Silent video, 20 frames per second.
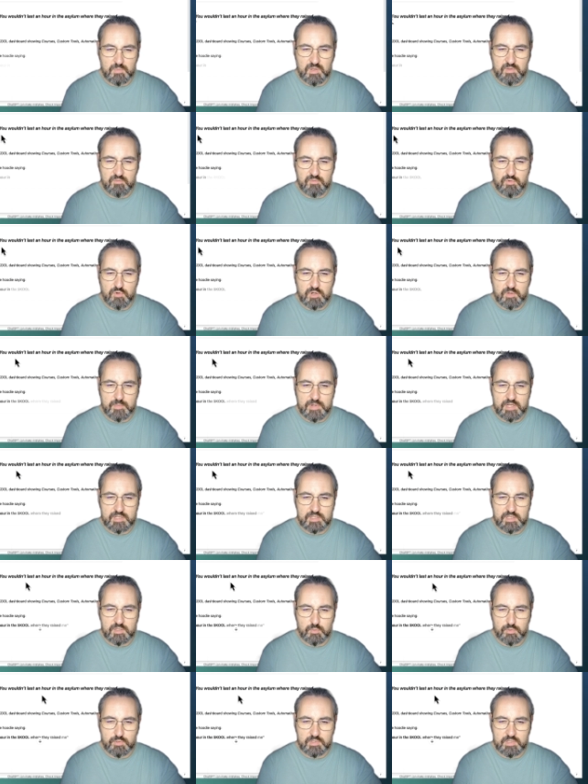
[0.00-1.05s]
Meme
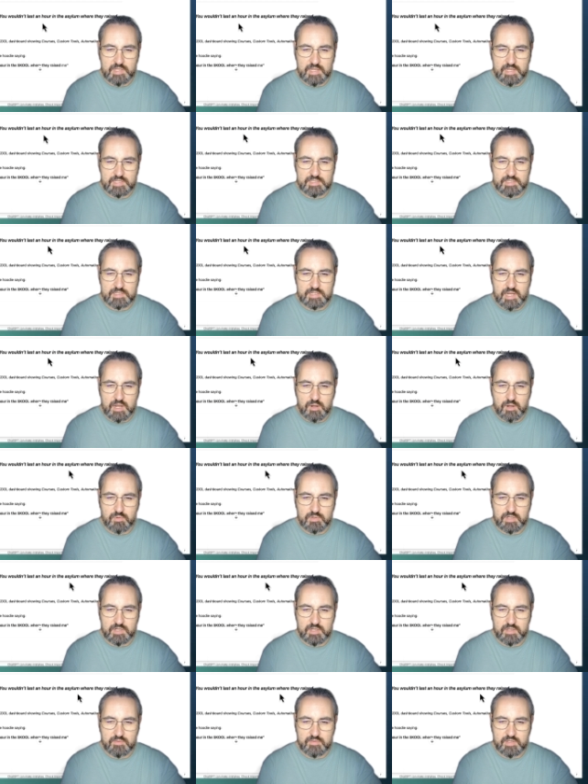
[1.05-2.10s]
format: you will last an hour
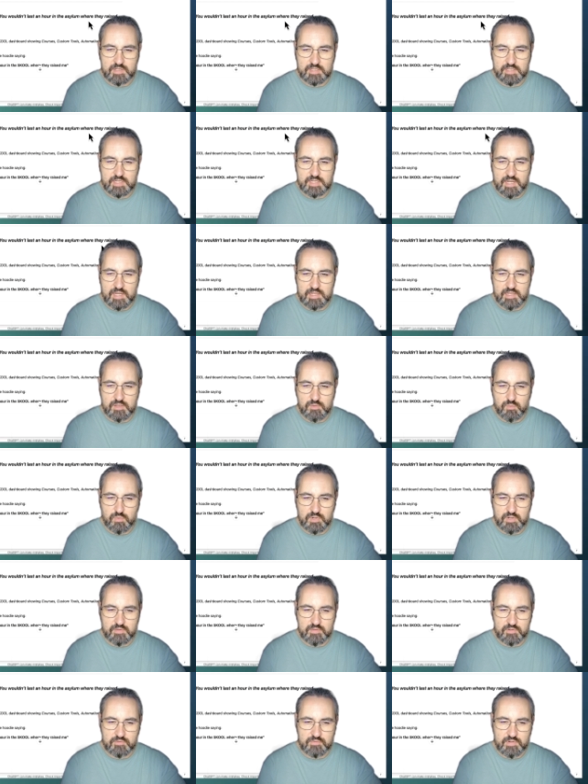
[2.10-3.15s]
in the asylum
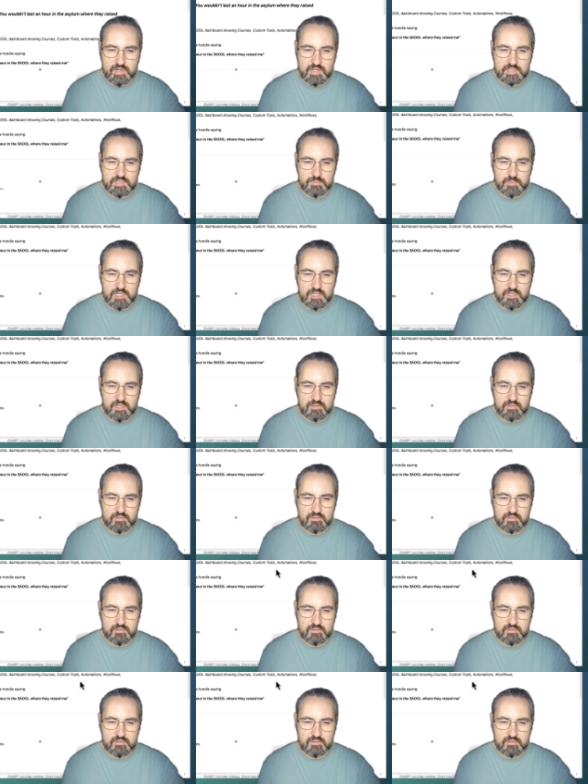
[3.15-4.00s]
where they raised me,